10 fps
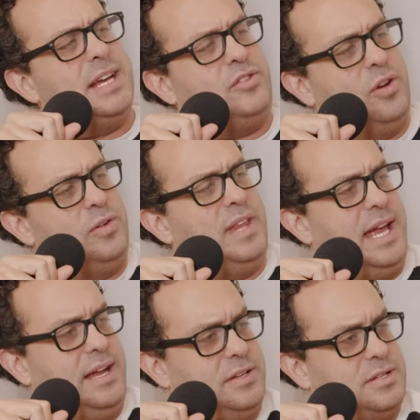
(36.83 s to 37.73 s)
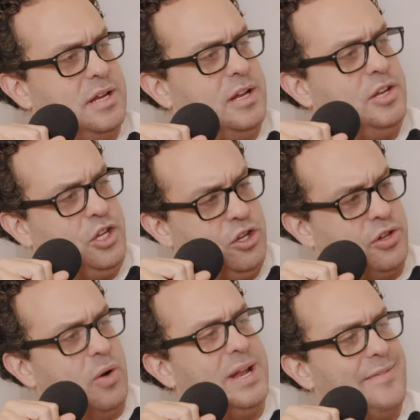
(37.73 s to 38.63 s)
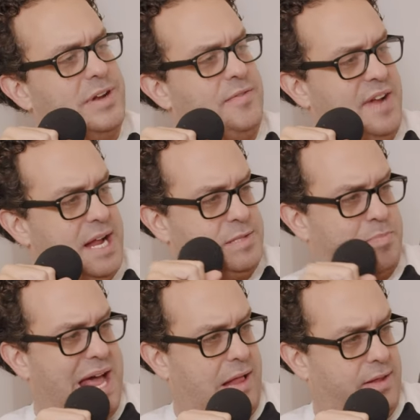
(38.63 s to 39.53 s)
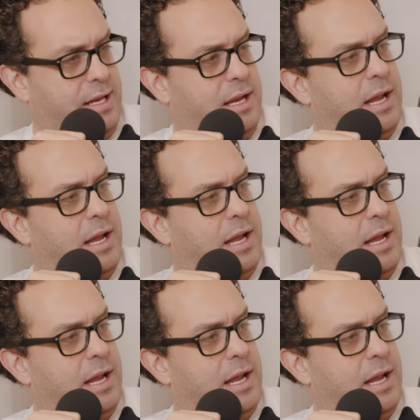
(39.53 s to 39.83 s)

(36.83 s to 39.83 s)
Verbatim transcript: like two things: you don't have an advanced palate,